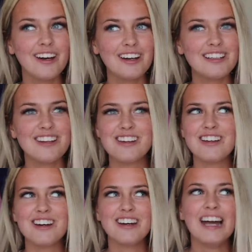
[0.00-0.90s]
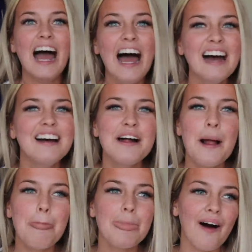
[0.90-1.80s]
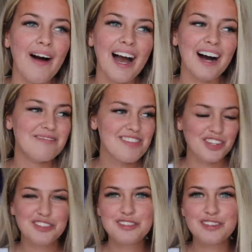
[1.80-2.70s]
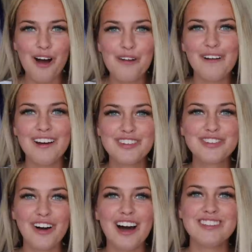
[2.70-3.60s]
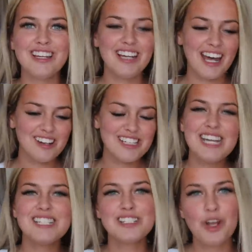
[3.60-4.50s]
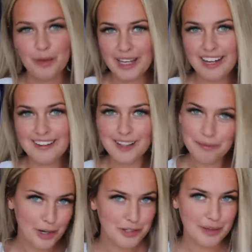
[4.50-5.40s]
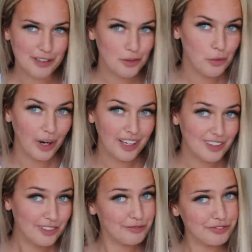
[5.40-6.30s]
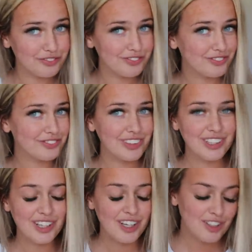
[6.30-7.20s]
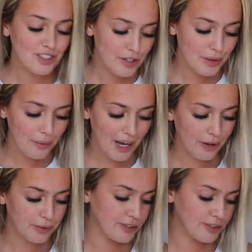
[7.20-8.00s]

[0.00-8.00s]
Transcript: I don't know though. I am just so excited and I needed new bikinis and MODA MINX always do it well.